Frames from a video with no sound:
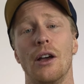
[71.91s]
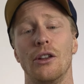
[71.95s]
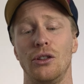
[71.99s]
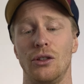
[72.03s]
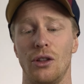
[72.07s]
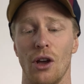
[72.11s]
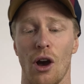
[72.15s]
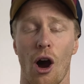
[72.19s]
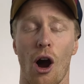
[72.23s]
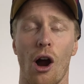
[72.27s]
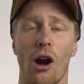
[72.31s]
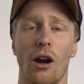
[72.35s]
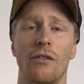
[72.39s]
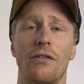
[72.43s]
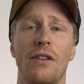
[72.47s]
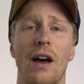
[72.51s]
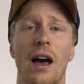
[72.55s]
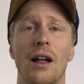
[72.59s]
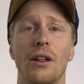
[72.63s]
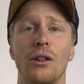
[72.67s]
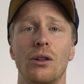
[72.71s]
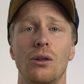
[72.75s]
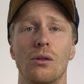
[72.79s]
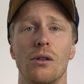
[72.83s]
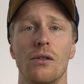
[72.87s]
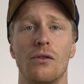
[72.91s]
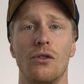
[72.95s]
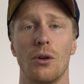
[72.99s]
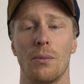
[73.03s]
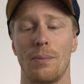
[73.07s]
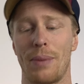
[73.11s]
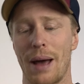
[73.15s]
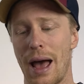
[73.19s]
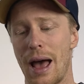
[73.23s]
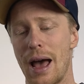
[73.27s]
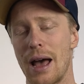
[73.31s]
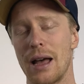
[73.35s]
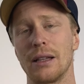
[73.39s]
the R value of your
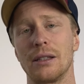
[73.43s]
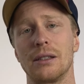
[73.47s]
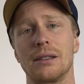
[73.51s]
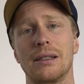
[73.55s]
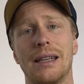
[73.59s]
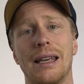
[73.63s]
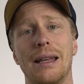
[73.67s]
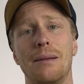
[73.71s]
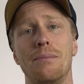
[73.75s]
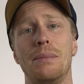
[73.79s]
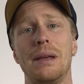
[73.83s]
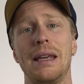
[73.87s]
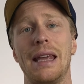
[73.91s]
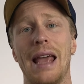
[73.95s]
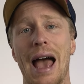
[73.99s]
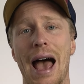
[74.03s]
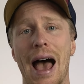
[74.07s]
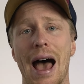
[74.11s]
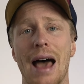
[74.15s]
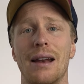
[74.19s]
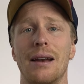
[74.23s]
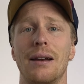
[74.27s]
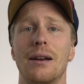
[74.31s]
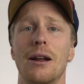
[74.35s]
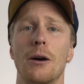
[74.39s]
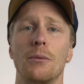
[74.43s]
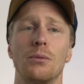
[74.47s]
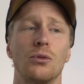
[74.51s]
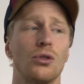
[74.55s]
pads can be added up.